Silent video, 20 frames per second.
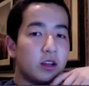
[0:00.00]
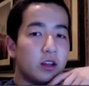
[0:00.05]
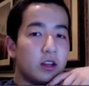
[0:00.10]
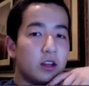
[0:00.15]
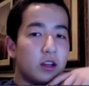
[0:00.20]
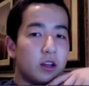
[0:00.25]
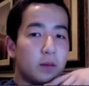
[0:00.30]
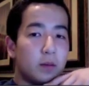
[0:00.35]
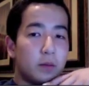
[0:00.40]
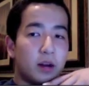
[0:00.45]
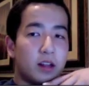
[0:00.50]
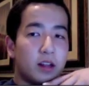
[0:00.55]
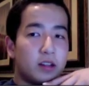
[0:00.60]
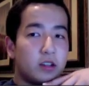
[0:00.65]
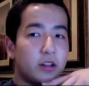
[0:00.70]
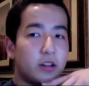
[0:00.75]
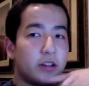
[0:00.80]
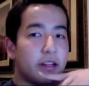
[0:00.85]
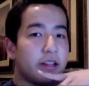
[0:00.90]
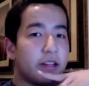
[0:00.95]
But until
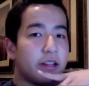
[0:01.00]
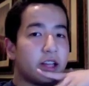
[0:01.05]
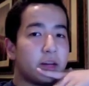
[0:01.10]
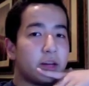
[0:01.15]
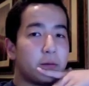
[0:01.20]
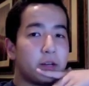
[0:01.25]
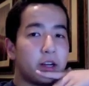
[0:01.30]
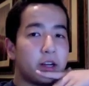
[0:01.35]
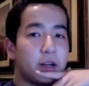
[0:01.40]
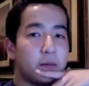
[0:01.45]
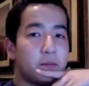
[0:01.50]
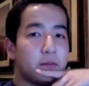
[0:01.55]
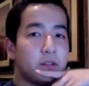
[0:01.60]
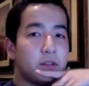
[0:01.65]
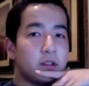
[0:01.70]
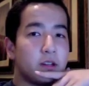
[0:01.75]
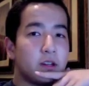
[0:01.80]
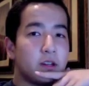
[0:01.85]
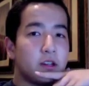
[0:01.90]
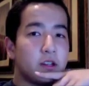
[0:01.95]
that time comes,
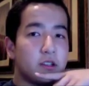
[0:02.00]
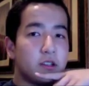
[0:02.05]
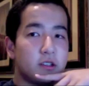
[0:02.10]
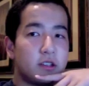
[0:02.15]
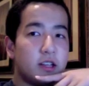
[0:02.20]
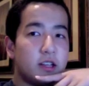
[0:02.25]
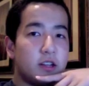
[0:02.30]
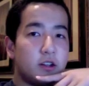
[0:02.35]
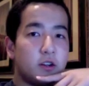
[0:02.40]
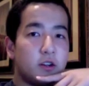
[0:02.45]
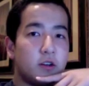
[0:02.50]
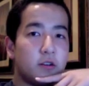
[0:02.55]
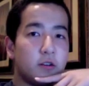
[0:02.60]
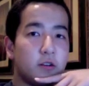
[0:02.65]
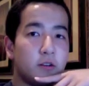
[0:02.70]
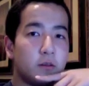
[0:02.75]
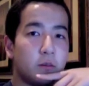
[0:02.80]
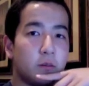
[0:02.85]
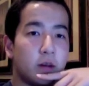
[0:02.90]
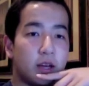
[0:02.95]
stay
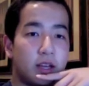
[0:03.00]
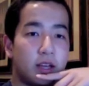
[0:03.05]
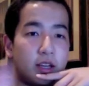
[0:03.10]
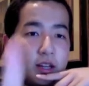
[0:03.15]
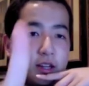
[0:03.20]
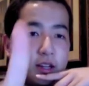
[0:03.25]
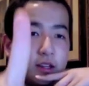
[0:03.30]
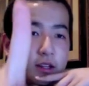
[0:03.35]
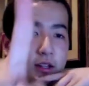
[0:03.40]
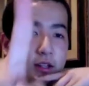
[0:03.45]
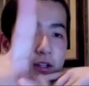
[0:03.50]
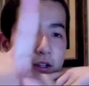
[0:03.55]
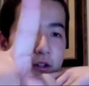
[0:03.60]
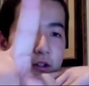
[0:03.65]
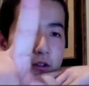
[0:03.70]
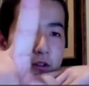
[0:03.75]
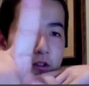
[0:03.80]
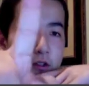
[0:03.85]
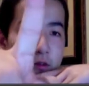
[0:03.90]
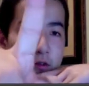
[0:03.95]
tuned by hitting the little
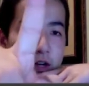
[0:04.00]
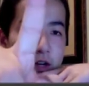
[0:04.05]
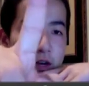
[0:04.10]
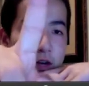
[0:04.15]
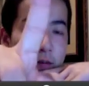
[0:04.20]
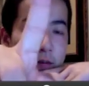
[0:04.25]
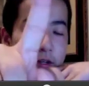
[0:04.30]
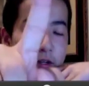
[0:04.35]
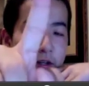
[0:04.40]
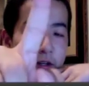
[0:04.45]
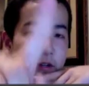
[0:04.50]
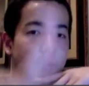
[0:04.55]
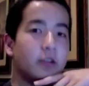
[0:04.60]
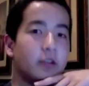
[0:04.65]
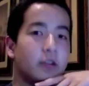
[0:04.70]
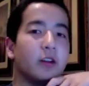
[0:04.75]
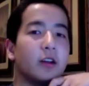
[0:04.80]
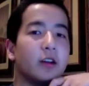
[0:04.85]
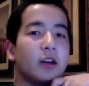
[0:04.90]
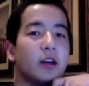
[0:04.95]
subscribe button.
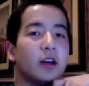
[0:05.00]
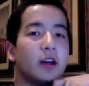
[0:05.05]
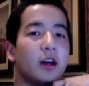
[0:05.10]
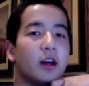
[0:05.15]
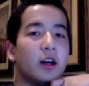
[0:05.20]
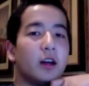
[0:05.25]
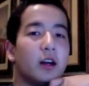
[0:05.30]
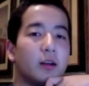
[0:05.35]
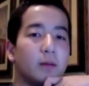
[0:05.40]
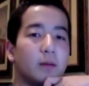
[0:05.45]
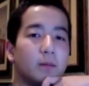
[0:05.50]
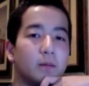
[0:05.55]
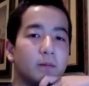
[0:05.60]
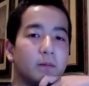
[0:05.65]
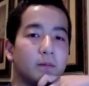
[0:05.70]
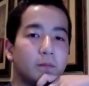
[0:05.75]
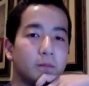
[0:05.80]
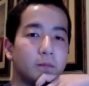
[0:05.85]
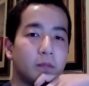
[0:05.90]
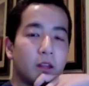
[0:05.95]
Um,
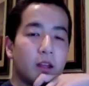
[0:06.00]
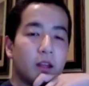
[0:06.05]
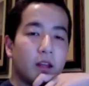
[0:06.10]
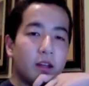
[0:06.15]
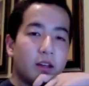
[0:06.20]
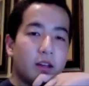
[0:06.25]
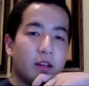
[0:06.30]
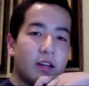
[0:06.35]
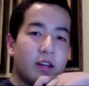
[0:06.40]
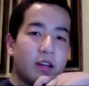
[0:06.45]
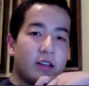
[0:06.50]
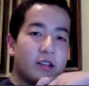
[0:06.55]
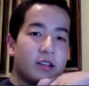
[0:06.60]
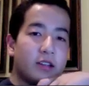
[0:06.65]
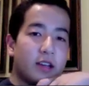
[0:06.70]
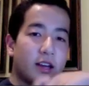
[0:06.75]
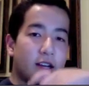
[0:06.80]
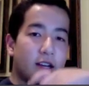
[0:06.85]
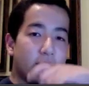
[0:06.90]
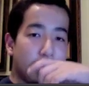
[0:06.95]
now you can see I
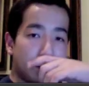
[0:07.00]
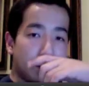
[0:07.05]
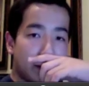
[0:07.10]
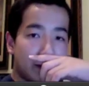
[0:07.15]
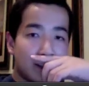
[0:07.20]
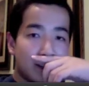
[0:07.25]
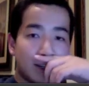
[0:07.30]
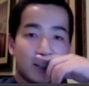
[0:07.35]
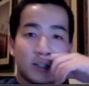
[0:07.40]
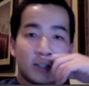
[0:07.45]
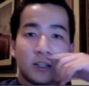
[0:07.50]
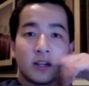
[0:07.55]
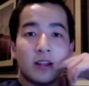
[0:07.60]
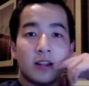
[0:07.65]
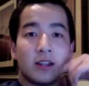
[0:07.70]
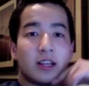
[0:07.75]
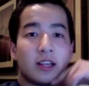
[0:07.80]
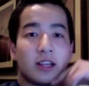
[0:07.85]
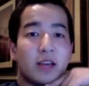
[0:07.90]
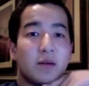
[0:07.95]
got a message
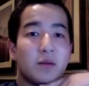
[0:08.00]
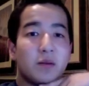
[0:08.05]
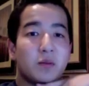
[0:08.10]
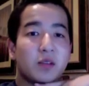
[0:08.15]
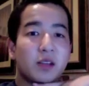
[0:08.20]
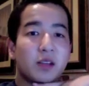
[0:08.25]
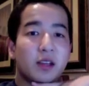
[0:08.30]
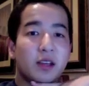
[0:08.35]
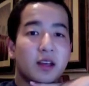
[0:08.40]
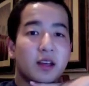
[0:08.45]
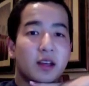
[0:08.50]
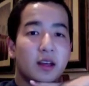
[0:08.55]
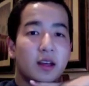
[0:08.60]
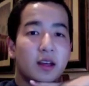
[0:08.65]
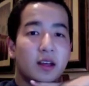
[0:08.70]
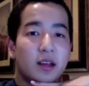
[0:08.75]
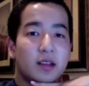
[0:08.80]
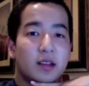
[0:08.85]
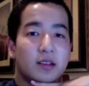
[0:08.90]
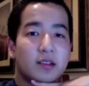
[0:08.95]
that came up saying,
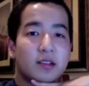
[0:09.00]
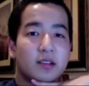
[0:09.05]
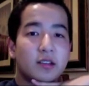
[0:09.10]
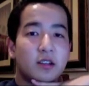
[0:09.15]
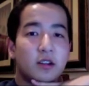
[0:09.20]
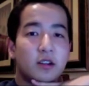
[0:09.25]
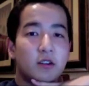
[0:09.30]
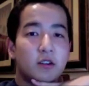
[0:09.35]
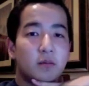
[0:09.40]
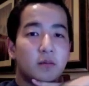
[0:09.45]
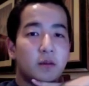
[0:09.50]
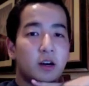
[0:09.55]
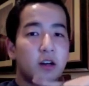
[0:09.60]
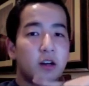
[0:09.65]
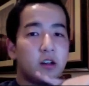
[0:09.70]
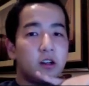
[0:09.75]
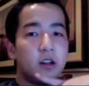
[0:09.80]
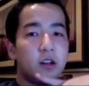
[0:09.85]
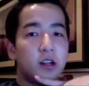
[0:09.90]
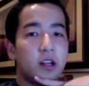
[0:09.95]
"Is this a newer
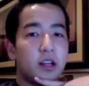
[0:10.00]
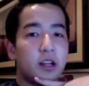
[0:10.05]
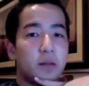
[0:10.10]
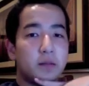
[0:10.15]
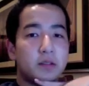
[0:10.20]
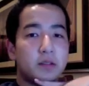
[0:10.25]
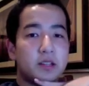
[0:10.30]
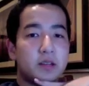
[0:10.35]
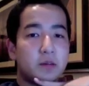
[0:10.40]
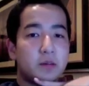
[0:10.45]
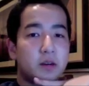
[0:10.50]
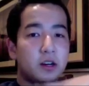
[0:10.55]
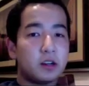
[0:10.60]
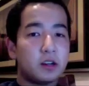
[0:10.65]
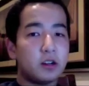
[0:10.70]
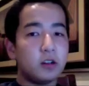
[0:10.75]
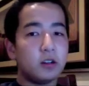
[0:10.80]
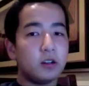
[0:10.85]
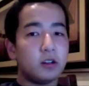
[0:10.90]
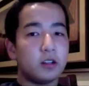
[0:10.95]
model, M C
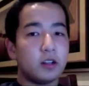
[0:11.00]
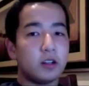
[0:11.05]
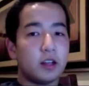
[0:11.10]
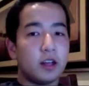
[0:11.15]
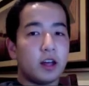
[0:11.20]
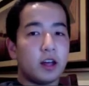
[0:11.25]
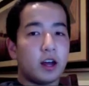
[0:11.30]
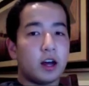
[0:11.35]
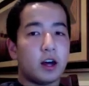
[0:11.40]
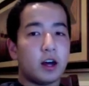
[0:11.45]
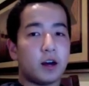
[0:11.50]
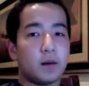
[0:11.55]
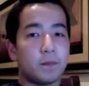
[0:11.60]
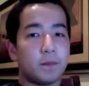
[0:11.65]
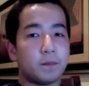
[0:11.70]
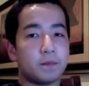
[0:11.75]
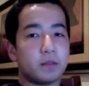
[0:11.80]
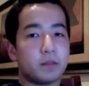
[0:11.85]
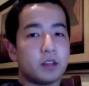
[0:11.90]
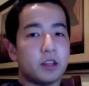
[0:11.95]
model?" Um,
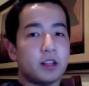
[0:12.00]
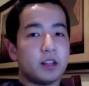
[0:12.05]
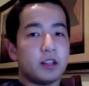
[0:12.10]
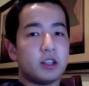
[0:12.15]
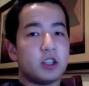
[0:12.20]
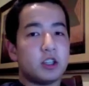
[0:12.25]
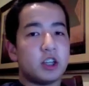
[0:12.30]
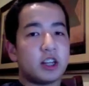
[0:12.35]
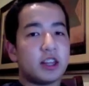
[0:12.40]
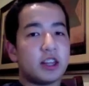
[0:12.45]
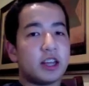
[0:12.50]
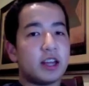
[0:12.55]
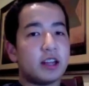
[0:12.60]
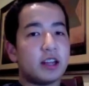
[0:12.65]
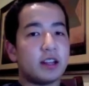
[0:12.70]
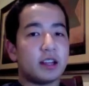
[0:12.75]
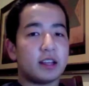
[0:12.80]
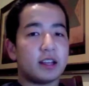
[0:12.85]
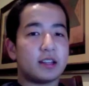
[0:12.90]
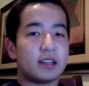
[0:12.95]
to check that,
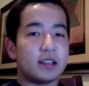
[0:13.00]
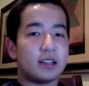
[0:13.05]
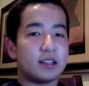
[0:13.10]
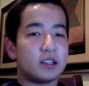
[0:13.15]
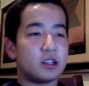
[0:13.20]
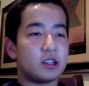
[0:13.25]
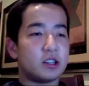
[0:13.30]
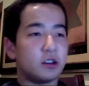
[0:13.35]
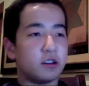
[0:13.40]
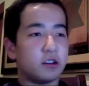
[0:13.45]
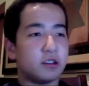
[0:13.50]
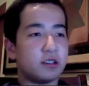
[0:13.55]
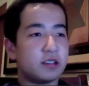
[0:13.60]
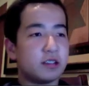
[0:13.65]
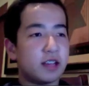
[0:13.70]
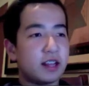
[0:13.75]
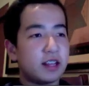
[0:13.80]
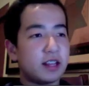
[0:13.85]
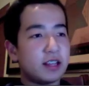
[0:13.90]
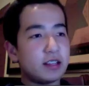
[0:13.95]
like it says, just go to
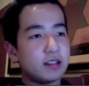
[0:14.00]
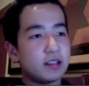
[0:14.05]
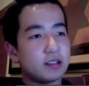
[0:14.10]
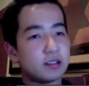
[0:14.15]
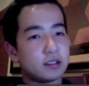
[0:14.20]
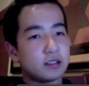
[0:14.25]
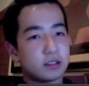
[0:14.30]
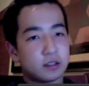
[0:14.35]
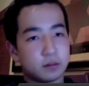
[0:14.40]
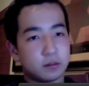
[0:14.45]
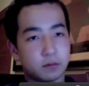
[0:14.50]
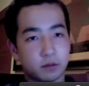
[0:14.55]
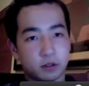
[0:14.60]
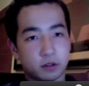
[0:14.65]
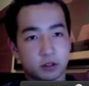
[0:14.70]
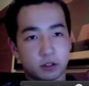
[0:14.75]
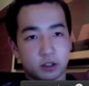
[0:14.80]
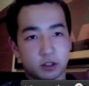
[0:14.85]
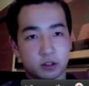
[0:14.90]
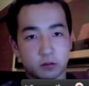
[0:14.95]
settings,
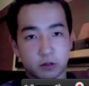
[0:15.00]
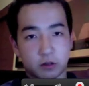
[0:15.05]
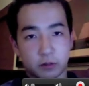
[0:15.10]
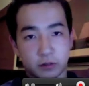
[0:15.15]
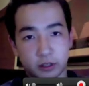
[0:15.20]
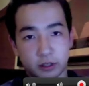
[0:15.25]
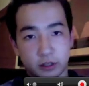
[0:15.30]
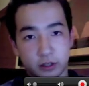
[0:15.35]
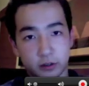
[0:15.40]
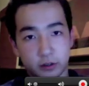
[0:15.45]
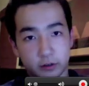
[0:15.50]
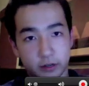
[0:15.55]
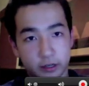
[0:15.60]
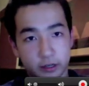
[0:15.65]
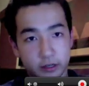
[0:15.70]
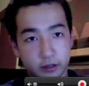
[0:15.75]
which is what I'm gonna do right now.